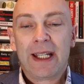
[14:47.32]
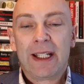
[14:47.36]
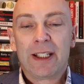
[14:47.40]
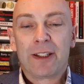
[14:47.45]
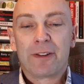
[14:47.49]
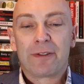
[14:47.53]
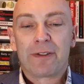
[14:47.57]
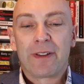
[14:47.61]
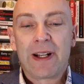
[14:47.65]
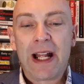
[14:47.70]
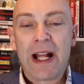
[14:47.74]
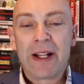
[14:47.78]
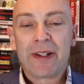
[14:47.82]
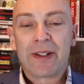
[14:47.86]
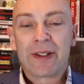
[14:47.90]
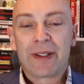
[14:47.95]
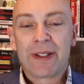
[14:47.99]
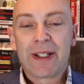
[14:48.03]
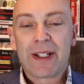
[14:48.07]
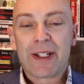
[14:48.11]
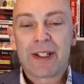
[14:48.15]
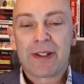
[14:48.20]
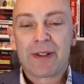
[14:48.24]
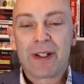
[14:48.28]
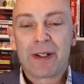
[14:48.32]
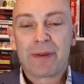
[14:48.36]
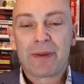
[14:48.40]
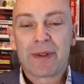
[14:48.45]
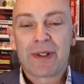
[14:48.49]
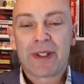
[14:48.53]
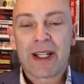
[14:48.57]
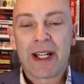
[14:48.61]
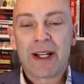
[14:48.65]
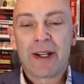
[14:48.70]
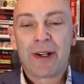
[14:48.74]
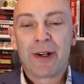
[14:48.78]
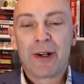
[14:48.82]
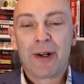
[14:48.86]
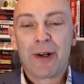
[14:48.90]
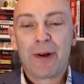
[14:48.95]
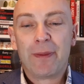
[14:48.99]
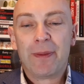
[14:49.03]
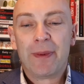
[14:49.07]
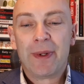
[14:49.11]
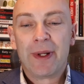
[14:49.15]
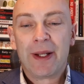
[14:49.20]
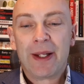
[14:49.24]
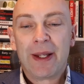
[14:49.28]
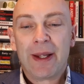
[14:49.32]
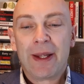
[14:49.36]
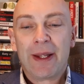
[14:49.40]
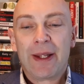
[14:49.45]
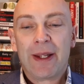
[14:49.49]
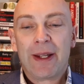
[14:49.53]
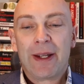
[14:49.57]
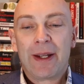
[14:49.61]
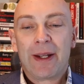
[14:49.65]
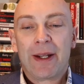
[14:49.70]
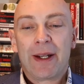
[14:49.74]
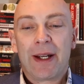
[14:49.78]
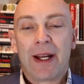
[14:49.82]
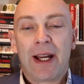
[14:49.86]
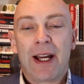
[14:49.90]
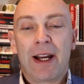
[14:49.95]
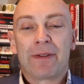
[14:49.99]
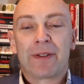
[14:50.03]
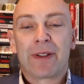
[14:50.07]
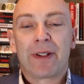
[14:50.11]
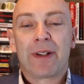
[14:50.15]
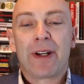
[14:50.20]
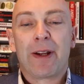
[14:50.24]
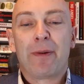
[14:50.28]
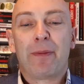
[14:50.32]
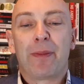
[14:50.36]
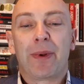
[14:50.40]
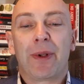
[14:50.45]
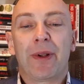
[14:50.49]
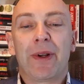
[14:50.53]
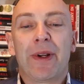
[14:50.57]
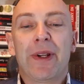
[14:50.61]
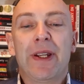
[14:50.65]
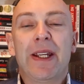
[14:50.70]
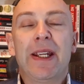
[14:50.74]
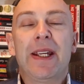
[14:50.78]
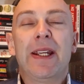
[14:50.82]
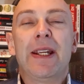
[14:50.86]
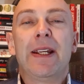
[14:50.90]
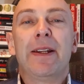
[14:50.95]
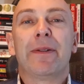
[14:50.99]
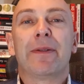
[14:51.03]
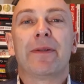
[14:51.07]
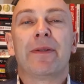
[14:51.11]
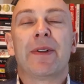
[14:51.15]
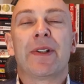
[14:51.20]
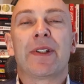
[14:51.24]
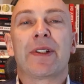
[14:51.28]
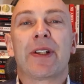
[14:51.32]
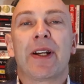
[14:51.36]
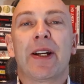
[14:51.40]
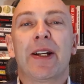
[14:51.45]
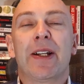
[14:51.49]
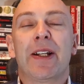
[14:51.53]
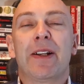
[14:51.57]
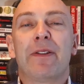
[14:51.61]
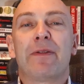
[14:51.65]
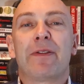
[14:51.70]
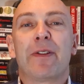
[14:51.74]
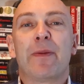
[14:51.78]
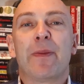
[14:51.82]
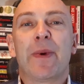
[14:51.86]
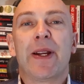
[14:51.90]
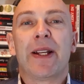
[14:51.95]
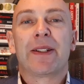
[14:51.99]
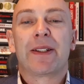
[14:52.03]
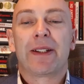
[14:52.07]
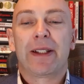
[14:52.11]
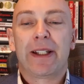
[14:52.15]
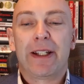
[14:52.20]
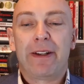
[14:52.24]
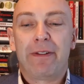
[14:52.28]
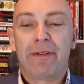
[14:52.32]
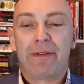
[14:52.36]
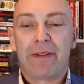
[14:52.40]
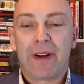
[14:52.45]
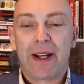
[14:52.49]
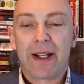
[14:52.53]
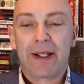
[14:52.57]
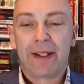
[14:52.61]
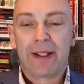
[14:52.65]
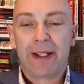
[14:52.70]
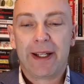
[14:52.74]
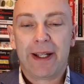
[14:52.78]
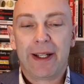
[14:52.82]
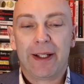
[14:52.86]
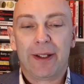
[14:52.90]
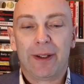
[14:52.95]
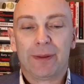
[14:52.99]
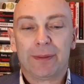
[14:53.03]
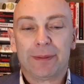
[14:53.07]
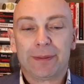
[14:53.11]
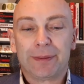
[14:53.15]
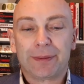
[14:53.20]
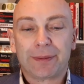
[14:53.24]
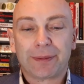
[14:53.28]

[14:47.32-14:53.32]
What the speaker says: in the financial district were sent home after an employee returning from Italy fell ill.